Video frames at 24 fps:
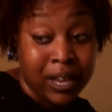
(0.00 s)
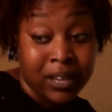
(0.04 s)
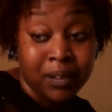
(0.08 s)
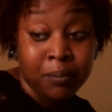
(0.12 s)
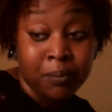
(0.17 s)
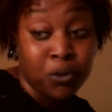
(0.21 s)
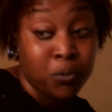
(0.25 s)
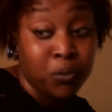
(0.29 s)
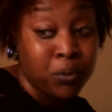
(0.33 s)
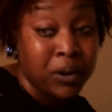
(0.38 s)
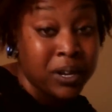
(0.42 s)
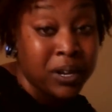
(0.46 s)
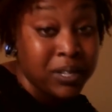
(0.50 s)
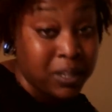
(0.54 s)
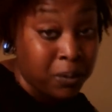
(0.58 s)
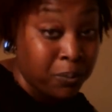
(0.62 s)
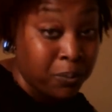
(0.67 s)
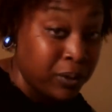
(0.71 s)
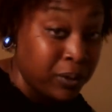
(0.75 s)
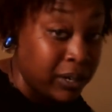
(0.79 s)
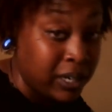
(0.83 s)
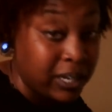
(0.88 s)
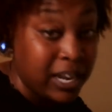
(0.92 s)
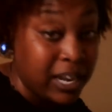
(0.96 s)
Them the ones I'm
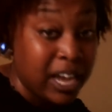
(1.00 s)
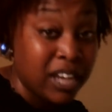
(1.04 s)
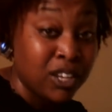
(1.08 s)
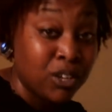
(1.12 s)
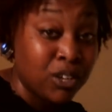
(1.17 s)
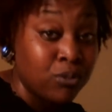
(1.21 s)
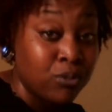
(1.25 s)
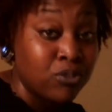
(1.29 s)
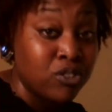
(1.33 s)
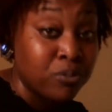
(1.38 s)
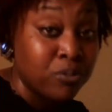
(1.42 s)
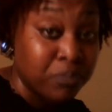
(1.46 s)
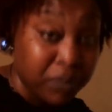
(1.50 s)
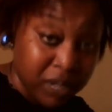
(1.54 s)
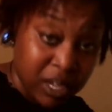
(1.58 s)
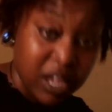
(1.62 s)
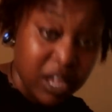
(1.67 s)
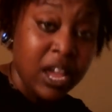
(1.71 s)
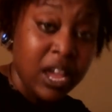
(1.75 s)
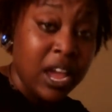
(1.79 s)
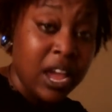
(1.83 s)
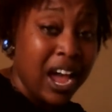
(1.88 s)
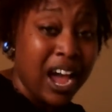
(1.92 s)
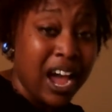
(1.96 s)
really not using, but
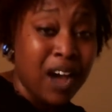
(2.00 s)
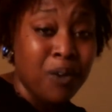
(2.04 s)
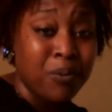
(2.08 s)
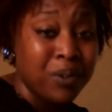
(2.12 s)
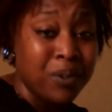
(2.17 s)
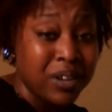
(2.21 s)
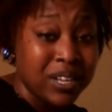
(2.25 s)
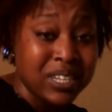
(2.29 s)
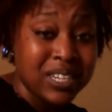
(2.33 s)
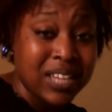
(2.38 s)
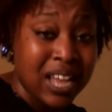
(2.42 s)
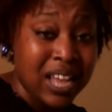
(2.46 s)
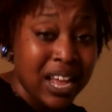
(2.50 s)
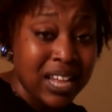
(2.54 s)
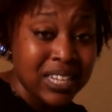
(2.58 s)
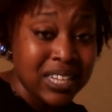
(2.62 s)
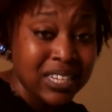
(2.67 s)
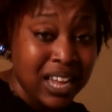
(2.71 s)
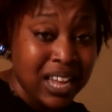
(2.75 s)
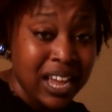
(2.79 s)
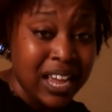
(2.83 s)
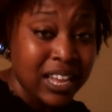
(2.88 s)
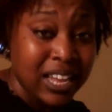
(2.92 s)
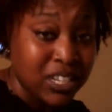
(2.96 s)
I wear size
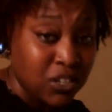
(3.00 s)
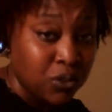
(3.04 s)
nine,